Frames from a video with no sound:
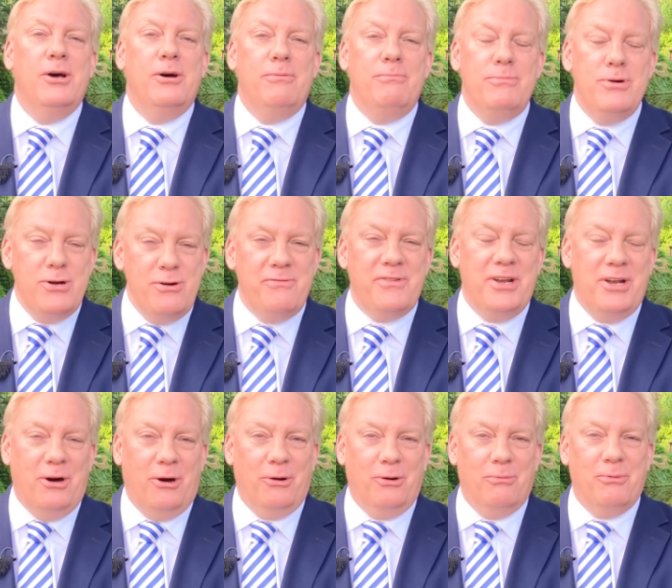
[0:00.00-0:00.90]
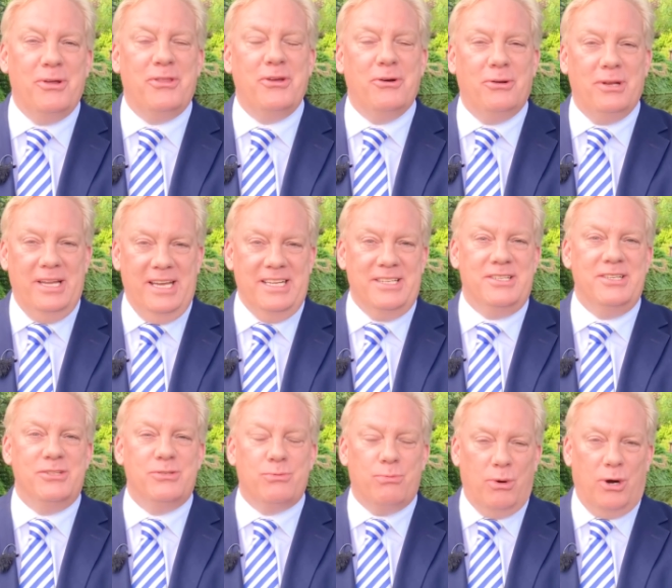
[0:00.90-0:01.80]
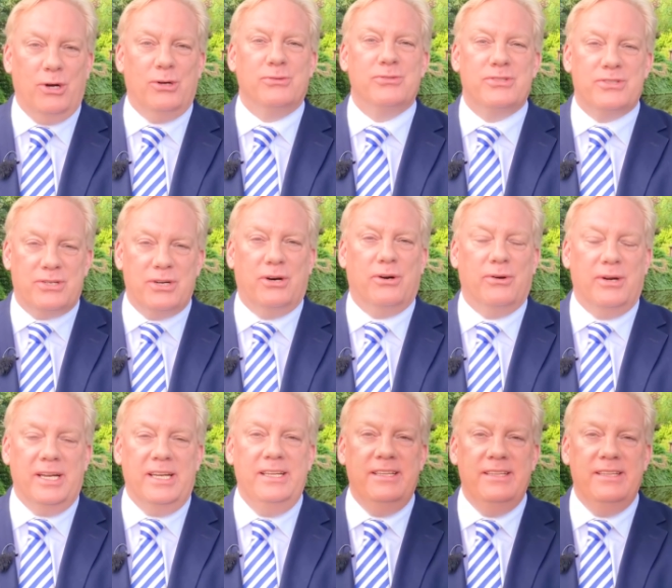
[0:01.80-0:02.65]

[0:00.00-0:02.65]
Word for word: moving on with your latest royal story.